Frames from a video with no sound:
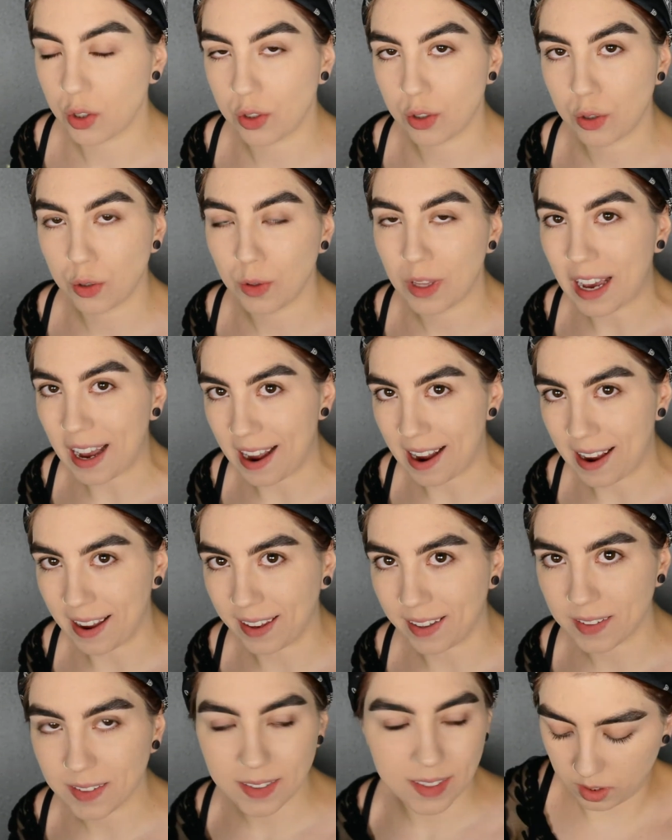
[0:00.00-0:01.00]
to the
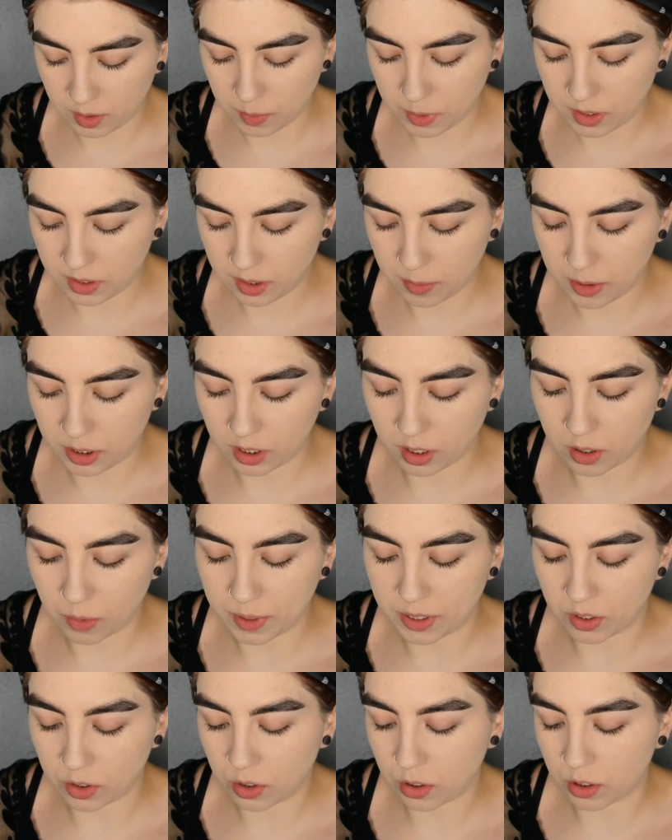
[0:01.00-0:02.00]
eyes. This might seem a little
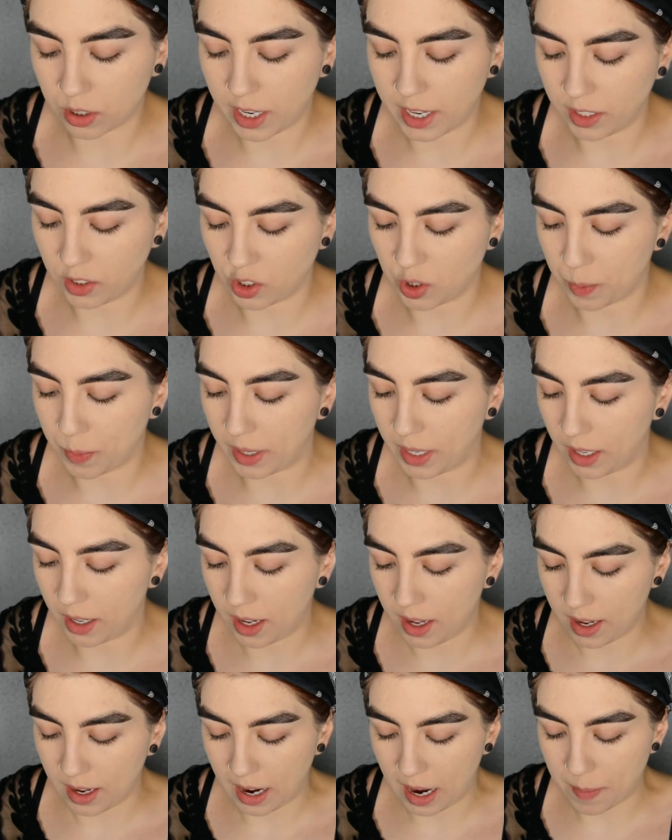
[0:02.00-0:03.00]
bit strange, but
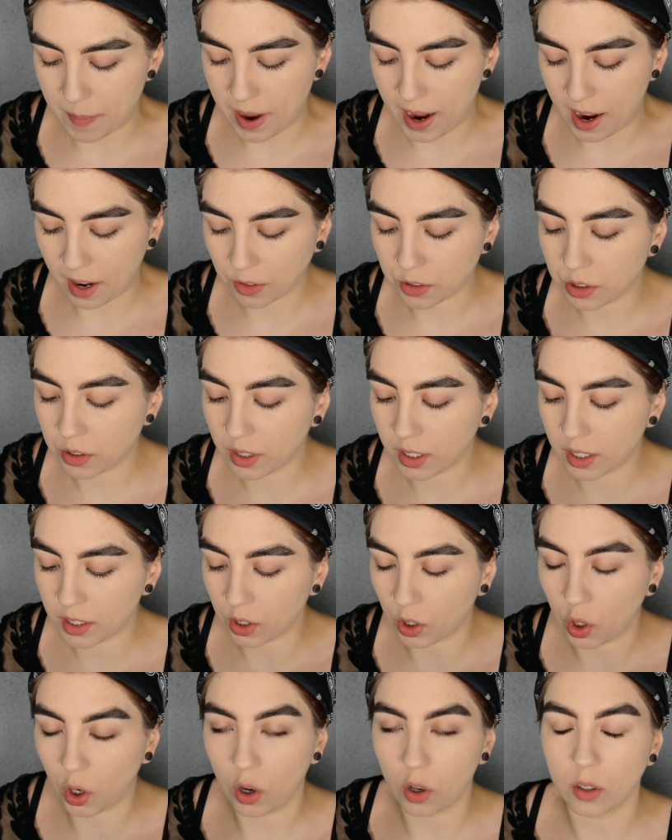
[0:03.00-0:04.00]
I'm actually
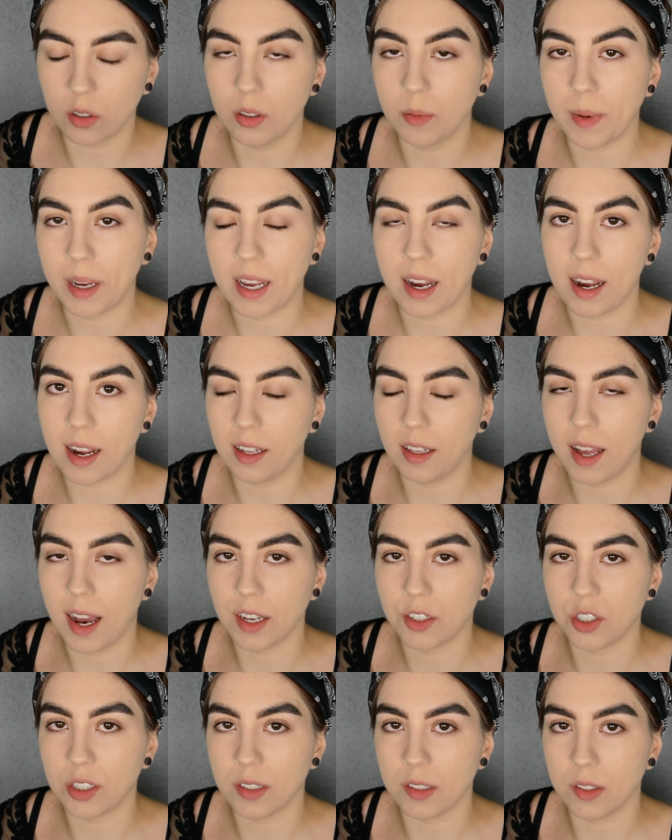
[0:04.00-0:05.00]
gonna curl my
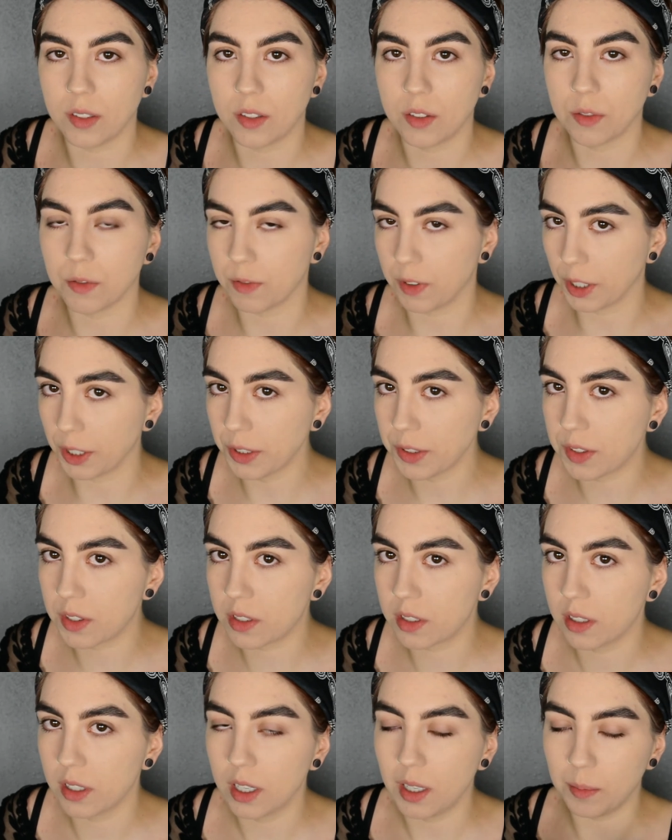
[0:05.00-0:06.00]
eyelashes
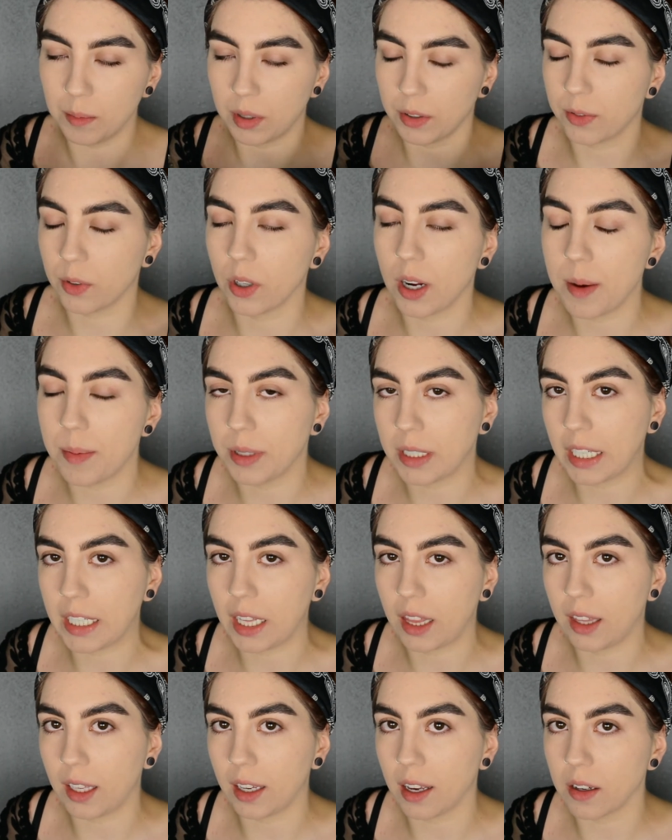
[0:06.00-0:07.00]
first before I put
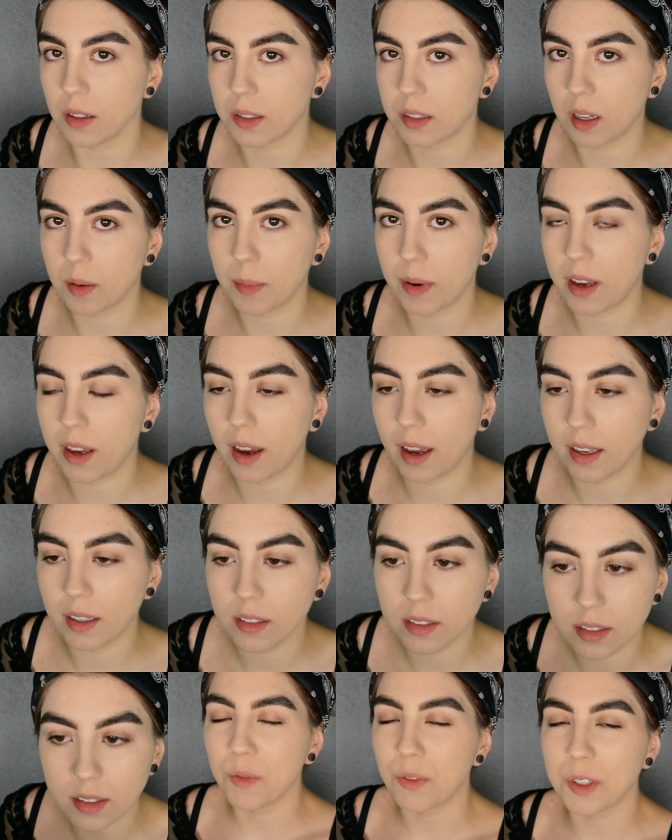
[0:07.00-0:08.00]
anything else on my
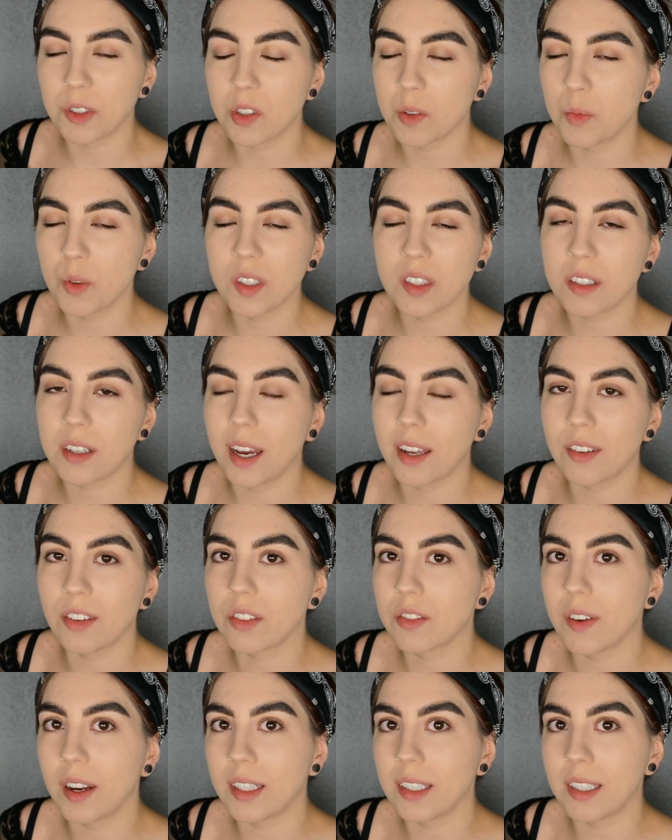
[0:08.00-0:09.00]
eyes. For some reason, I just
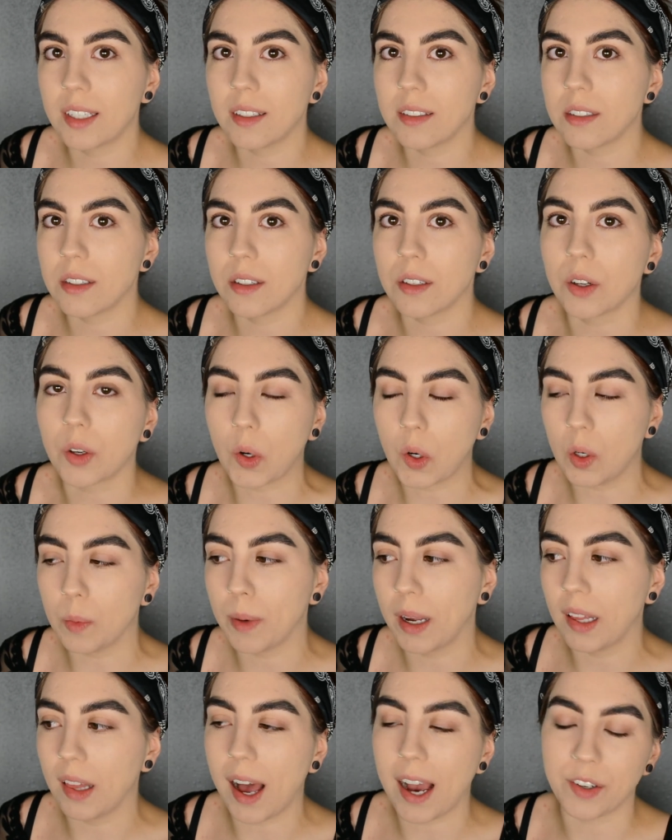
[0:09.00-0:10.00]
find it easier to curl
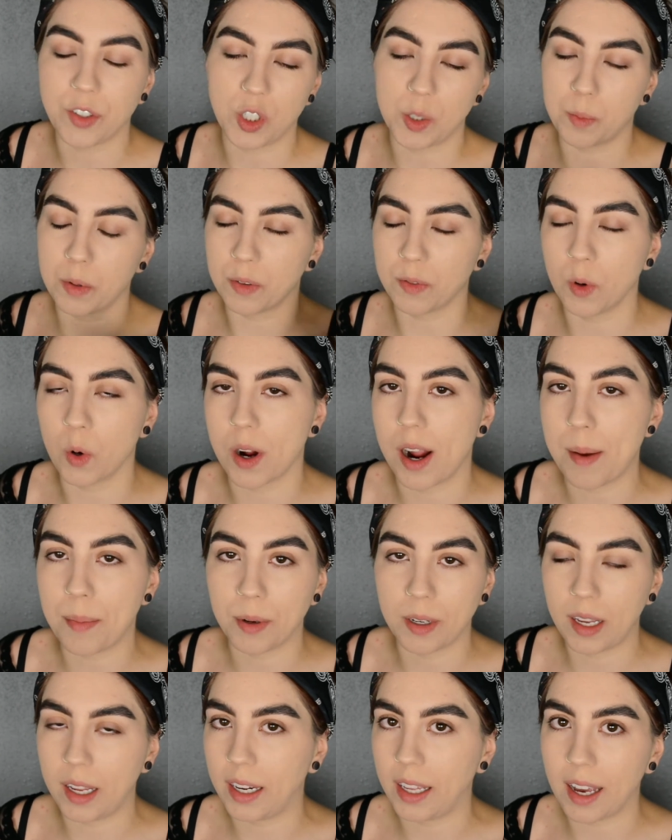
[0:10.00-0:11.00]
my lashes before I
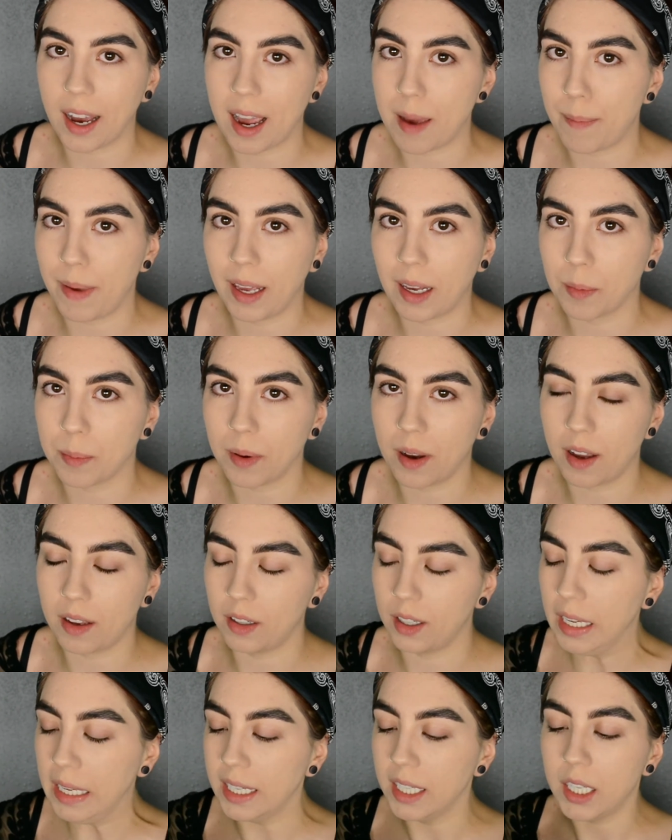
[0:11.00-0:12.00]
put any eye makeup
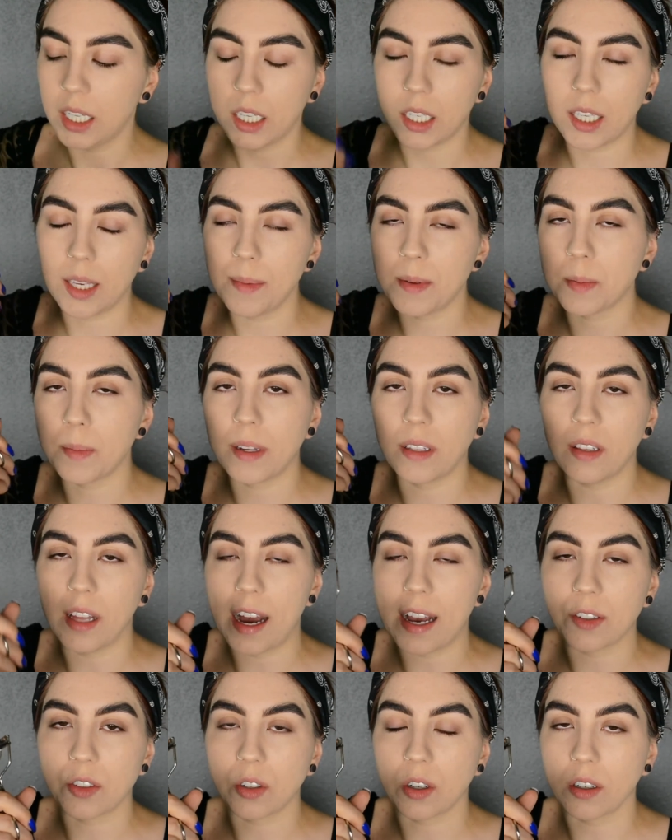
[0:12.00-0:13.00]
on. It keeps my
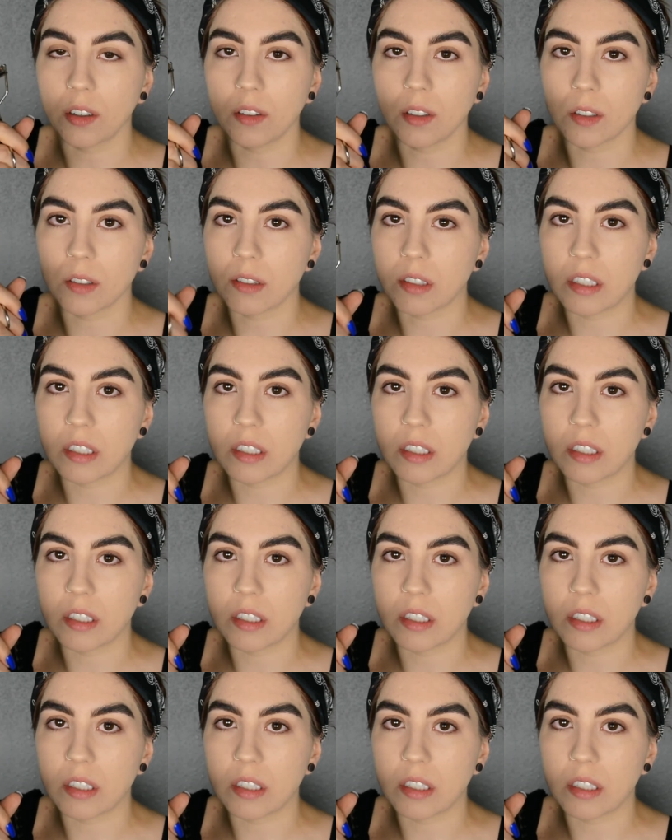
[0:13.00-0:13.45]
lash curlers